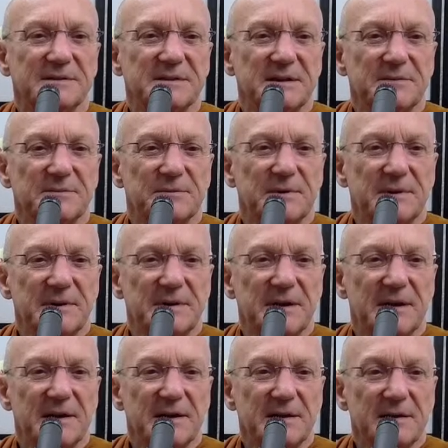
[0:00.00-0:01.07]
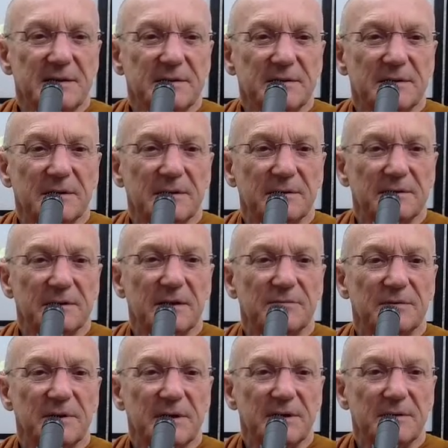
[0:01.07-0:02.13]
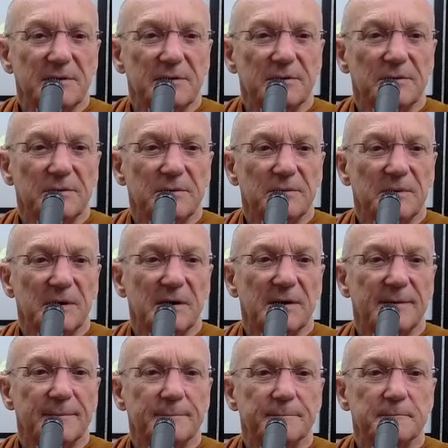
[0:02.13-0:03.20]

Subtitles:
it for the day. Lovely to